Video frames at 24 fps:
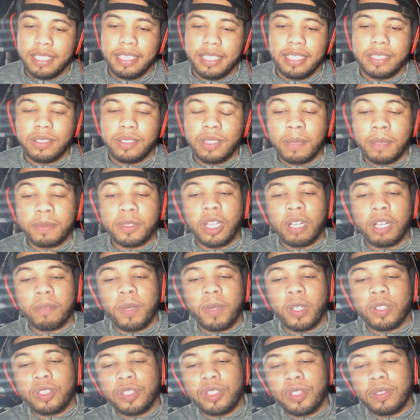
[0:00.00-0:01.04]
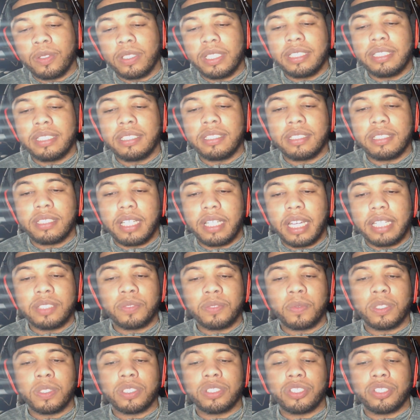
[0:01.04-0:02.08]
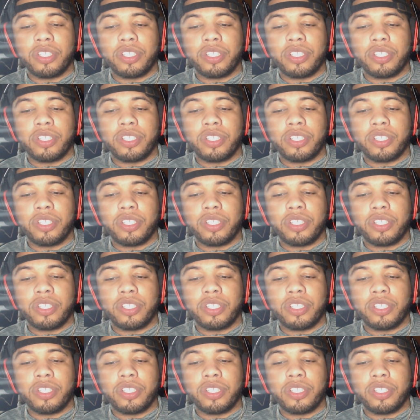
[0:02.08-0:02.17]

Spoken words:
what I'm talking about. So this is, I just want to show